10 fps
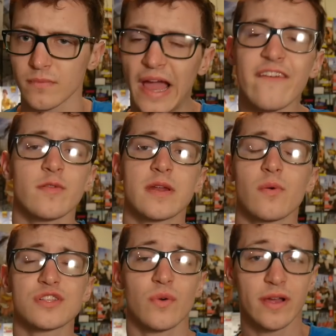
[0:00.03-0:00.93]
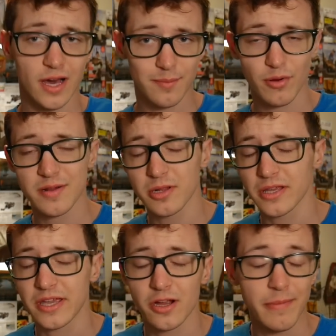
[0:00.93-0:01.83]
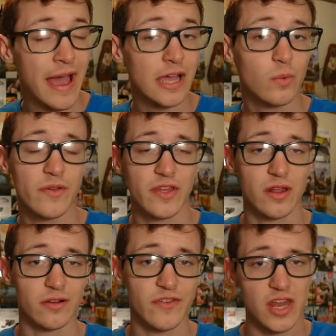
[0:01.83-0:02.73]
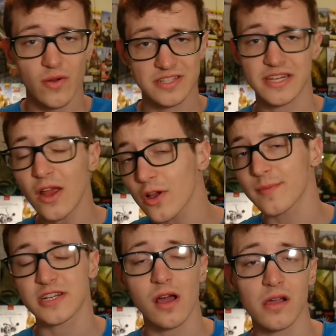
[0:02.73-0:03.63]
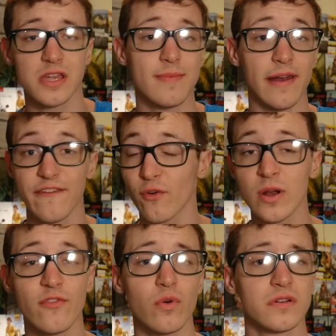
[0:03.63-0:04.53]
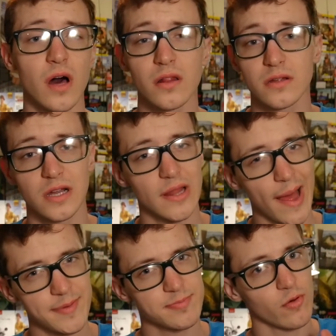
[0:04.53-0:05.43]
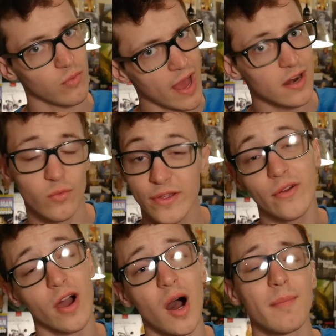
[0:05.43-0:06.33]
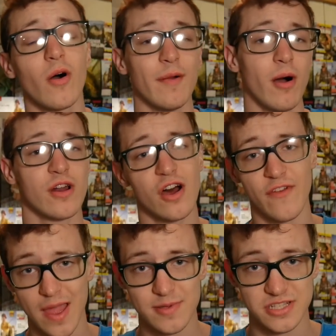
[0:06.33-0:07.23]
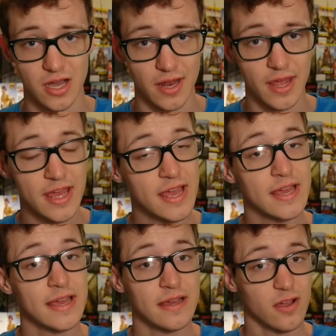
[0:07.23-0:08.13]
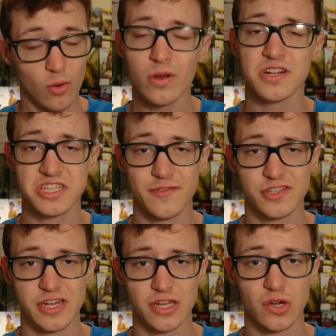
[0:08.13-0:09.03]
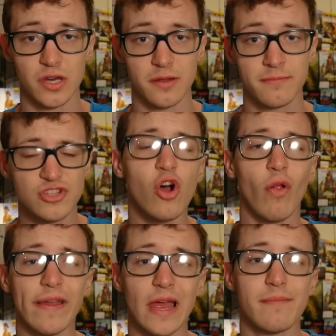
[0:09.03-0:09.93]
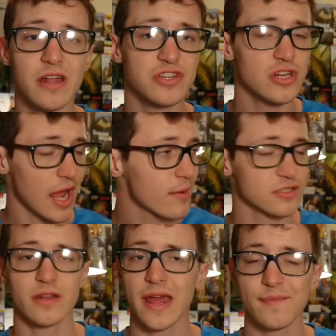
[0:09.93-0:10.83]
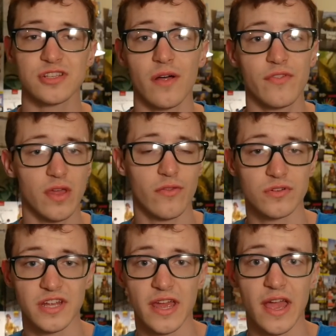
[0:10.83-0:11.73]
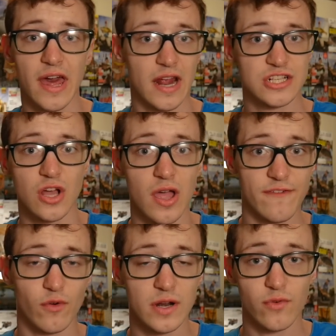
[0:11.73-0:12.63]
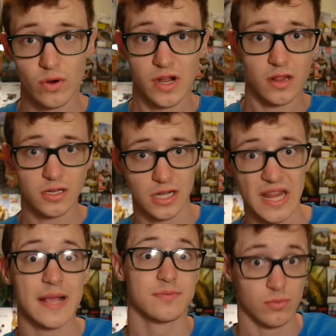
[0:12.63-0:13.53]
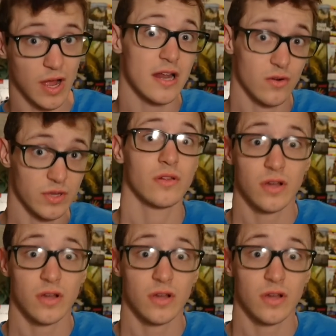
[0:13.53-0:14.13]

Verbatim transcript: Hey everybody, what's going on? Brendan Miller here, back with another video, and today we're going to be talking about a $44 collapsible rod and reel combo I bought off Amazon. We're going to see if it's any good. So like I mentioned, I was on Amazon the other day and I saw a $44 collapsible rod and reel